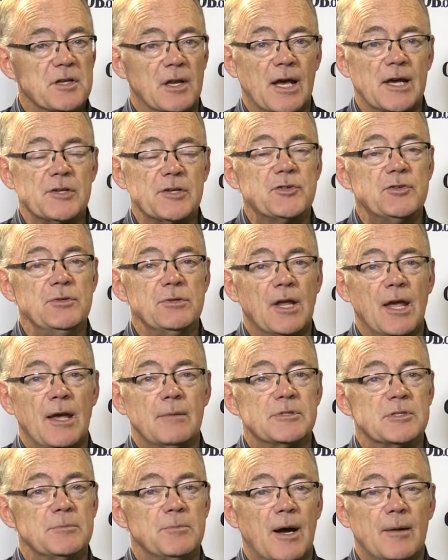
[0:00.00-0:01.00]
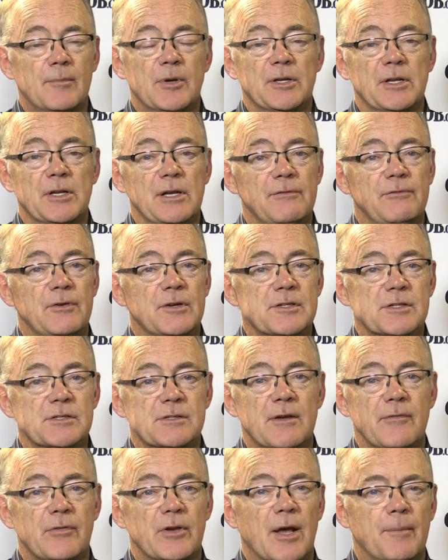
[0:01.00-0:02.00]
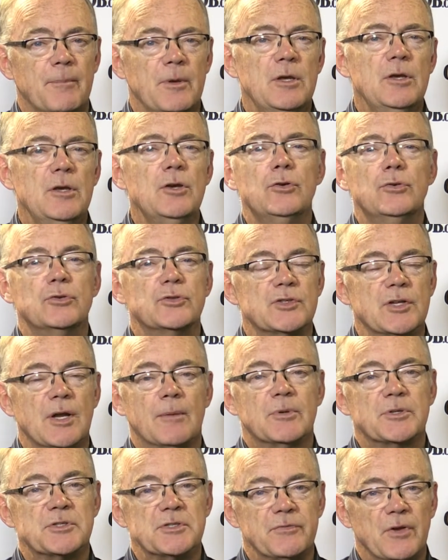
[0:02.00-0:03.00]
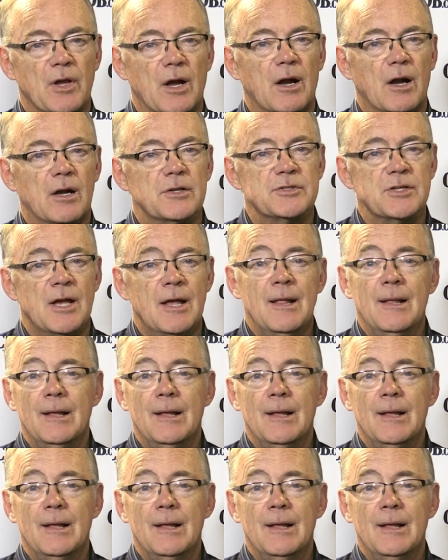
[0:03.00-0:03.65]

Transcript: The last two games, the Bomber defense has given up huge numbers of yards,